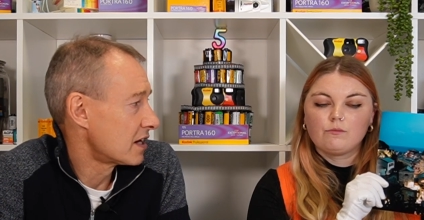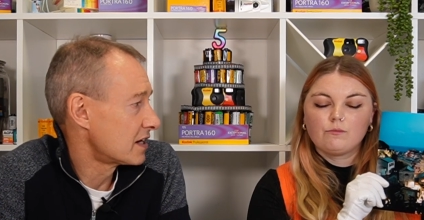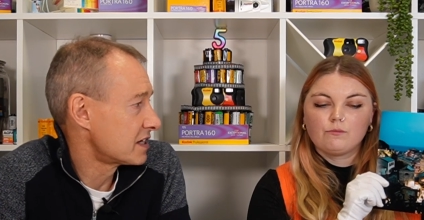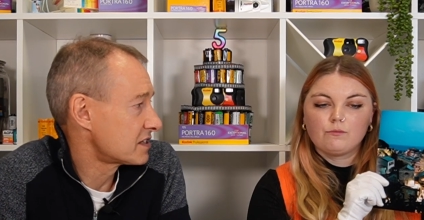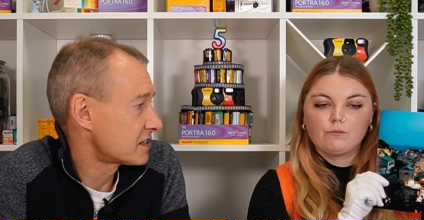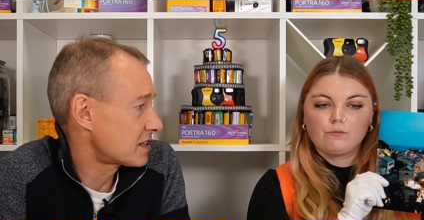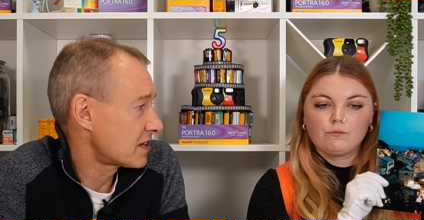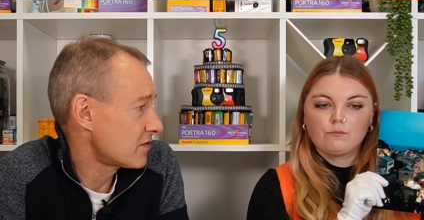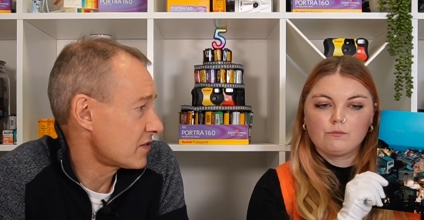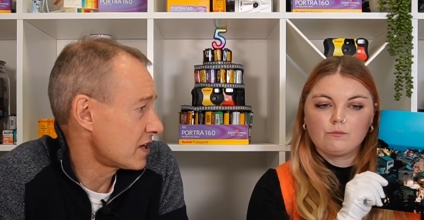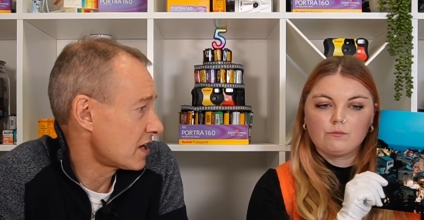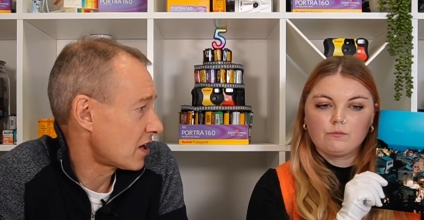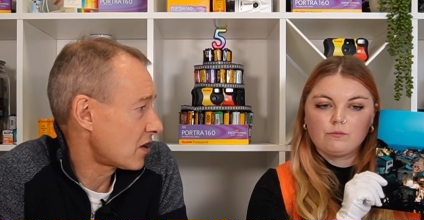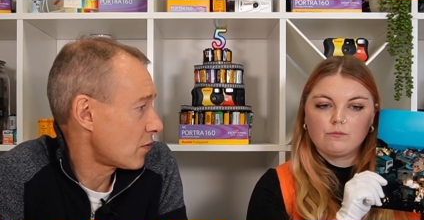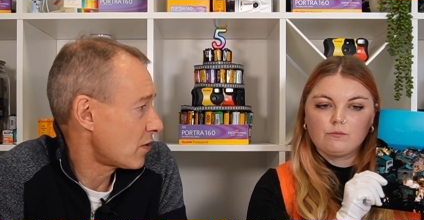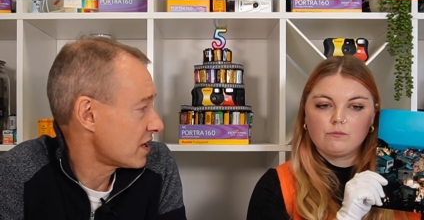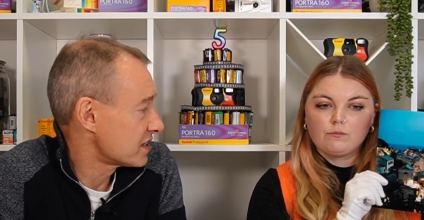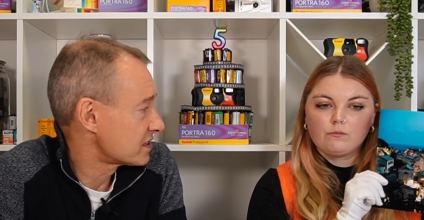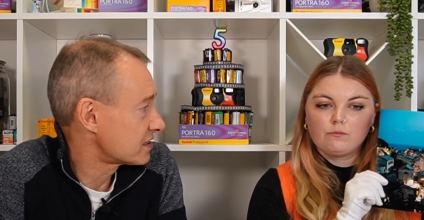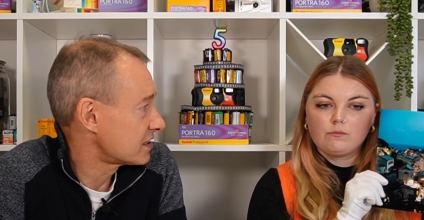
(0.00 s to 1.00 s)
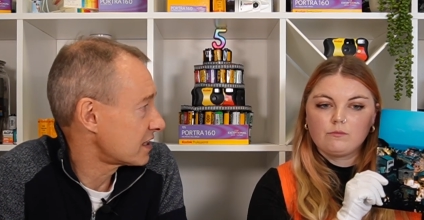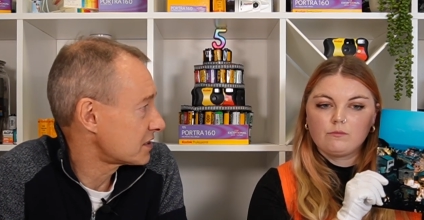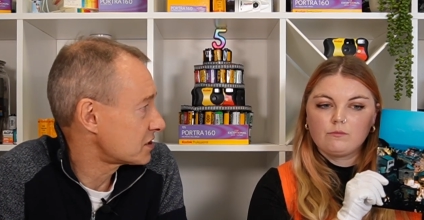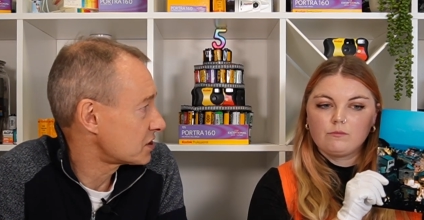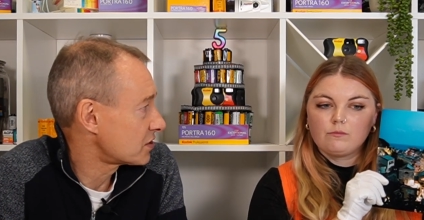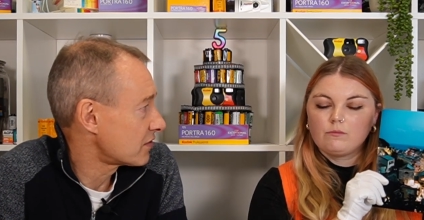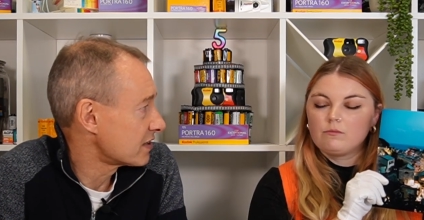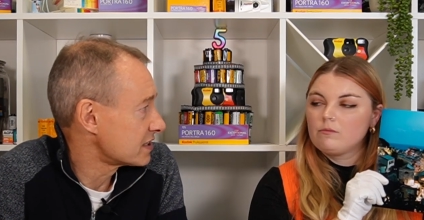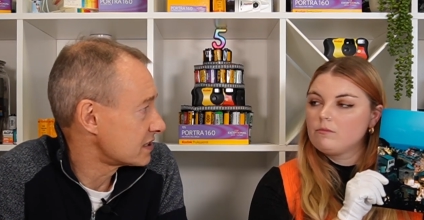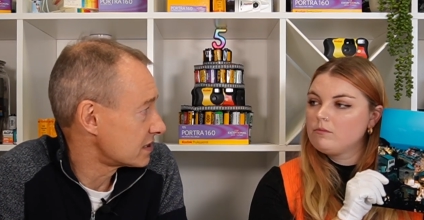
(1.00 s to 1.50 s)
Speaker 1: and it's given it quite a
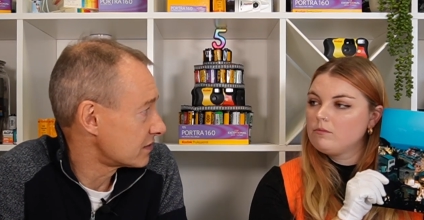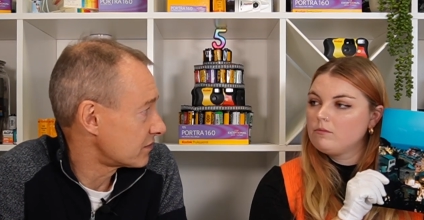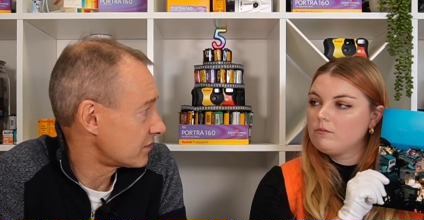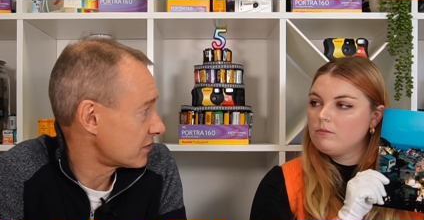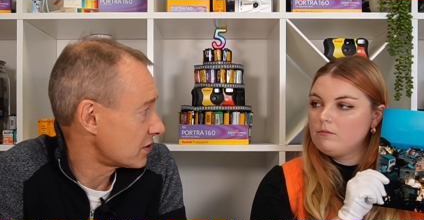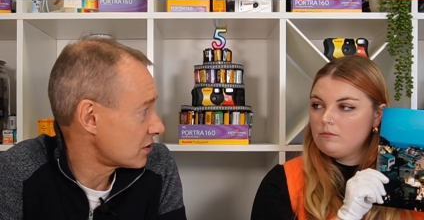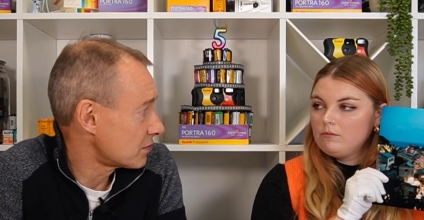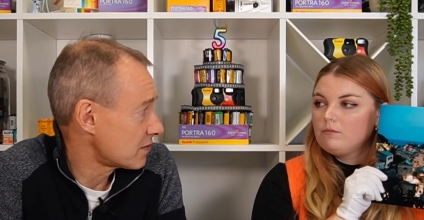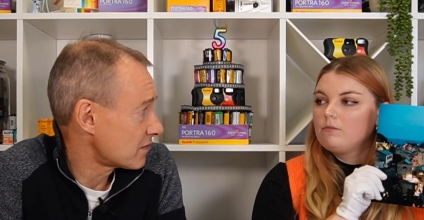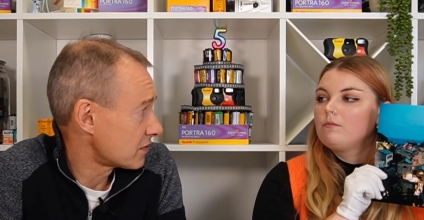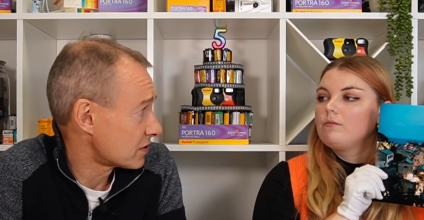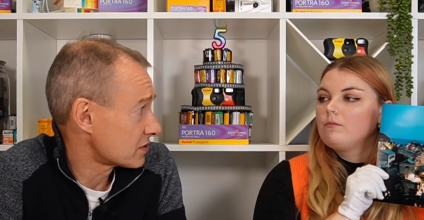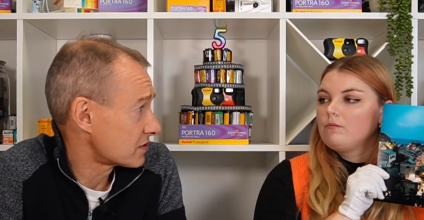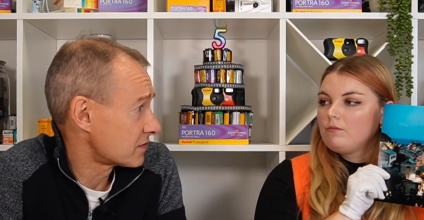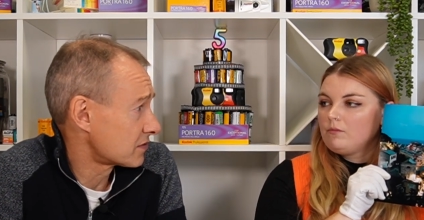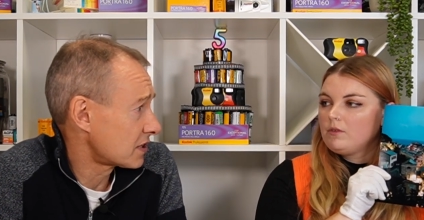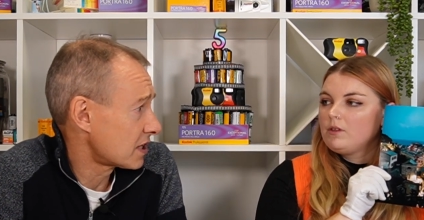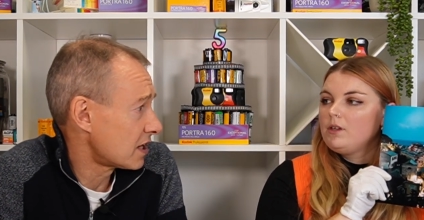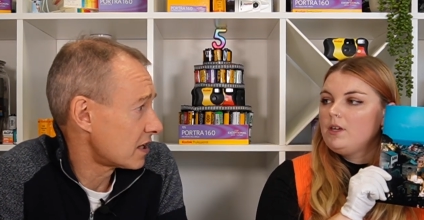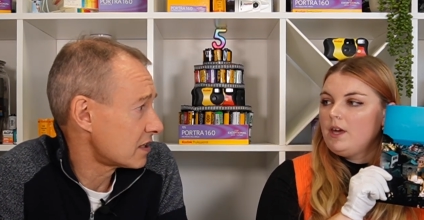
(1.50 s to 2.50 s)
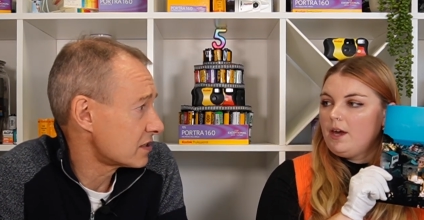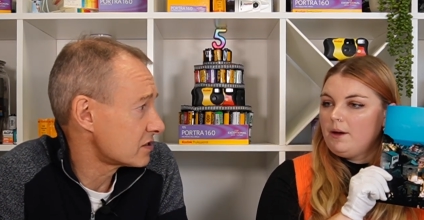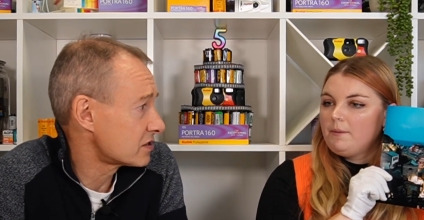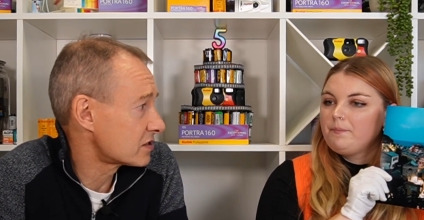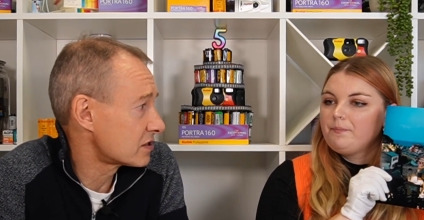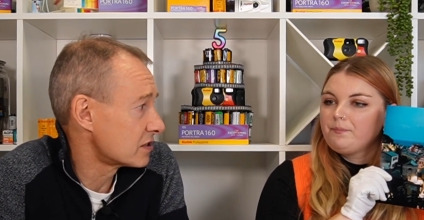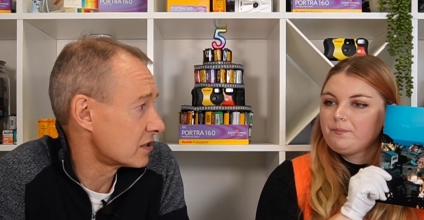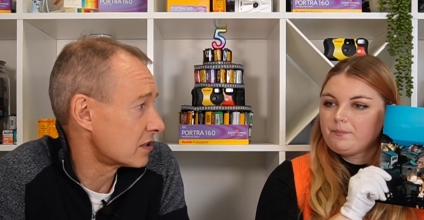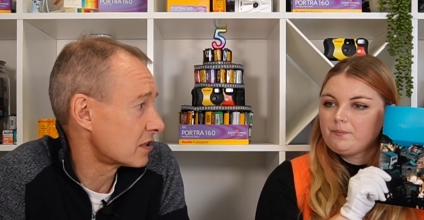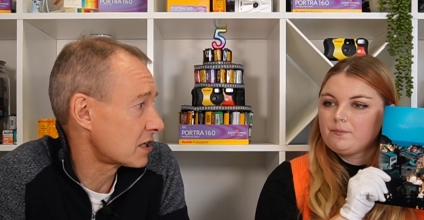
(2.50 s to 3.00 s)
saturated feel with lots of
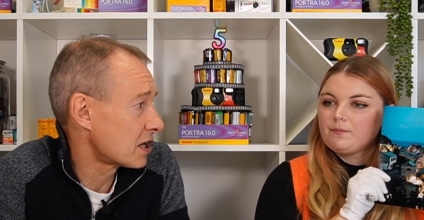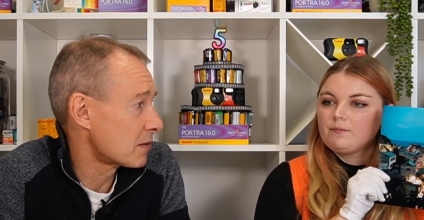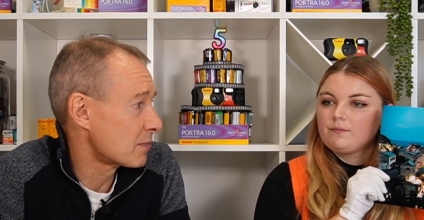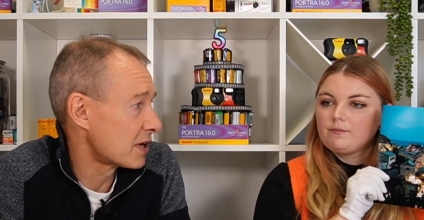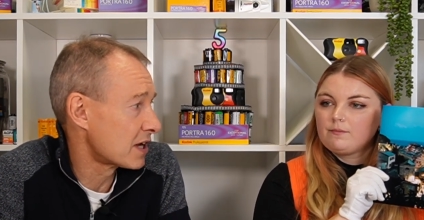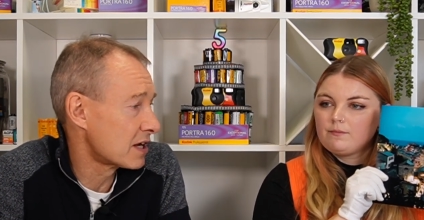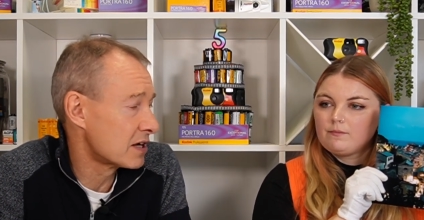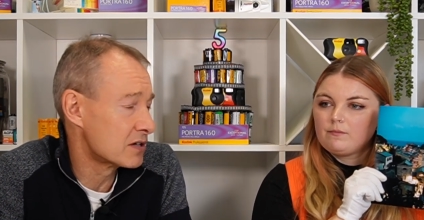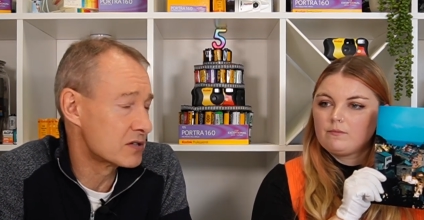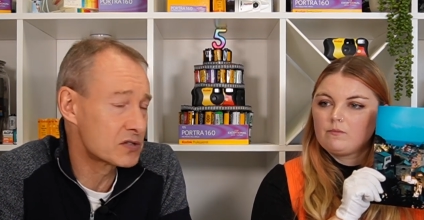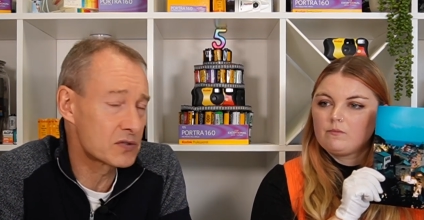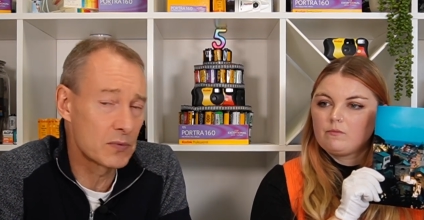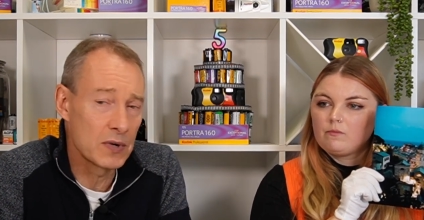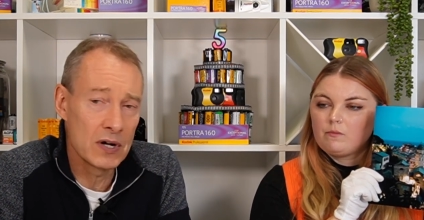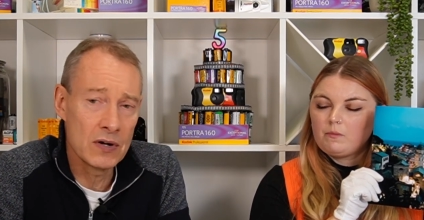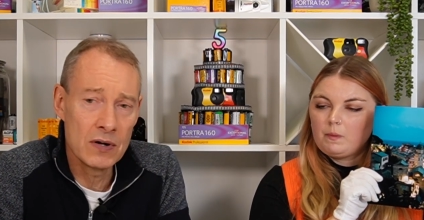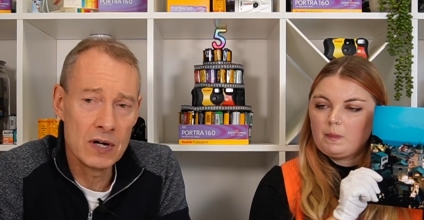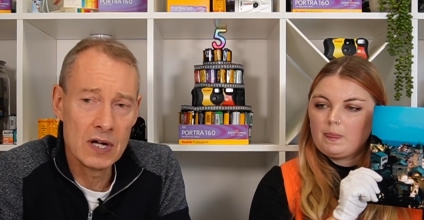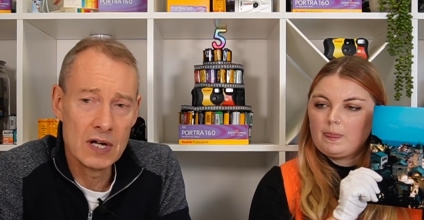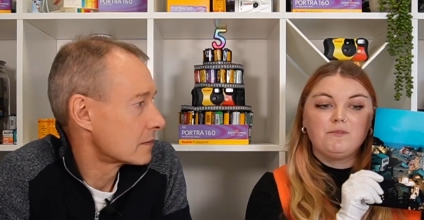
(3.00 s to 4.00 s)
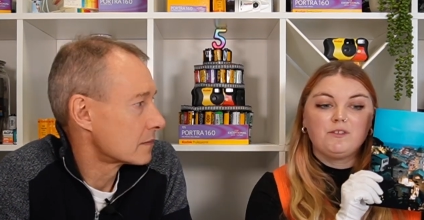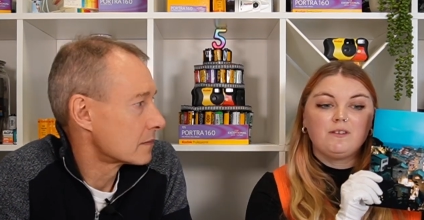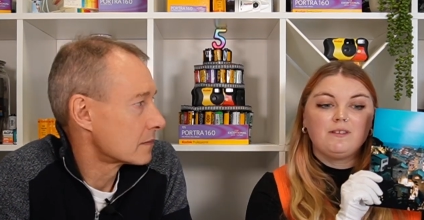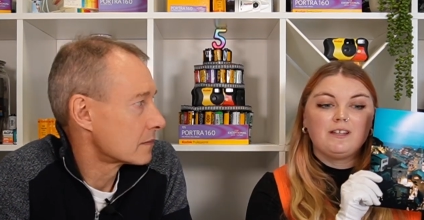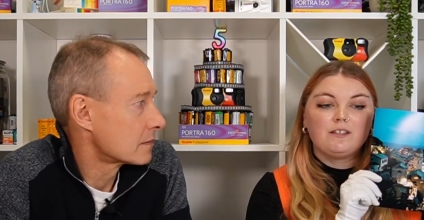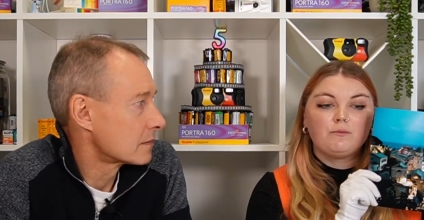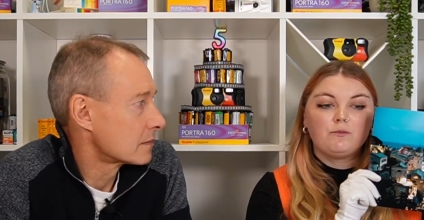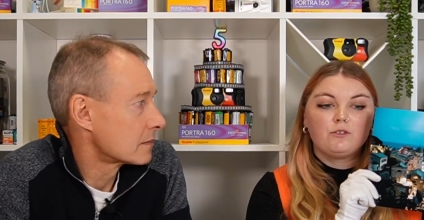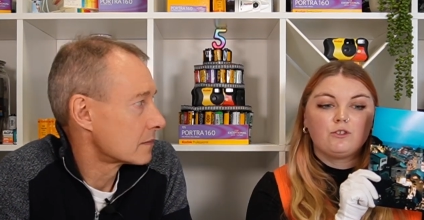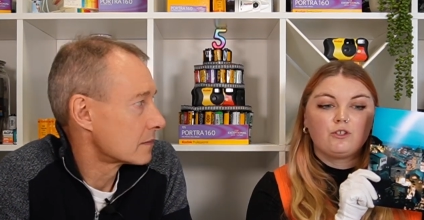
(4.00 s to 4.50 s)
colours that are coming out as well.
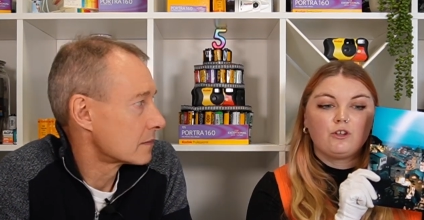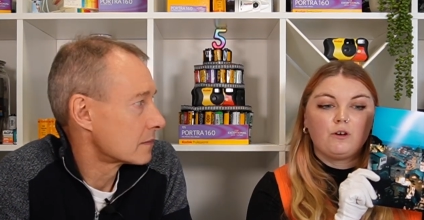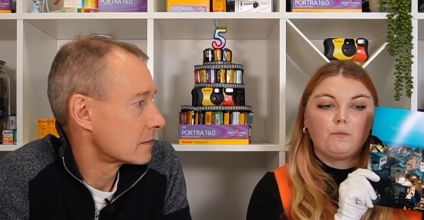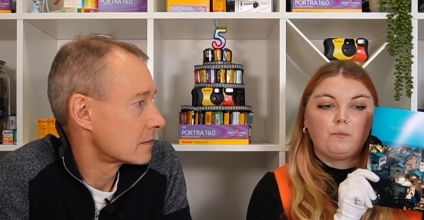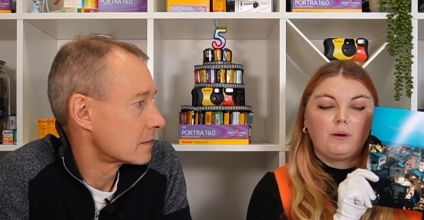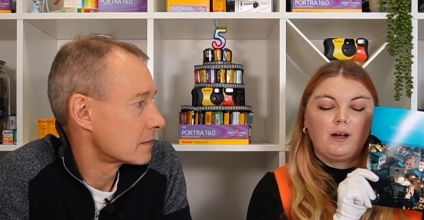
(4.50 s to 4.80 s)
So this was shot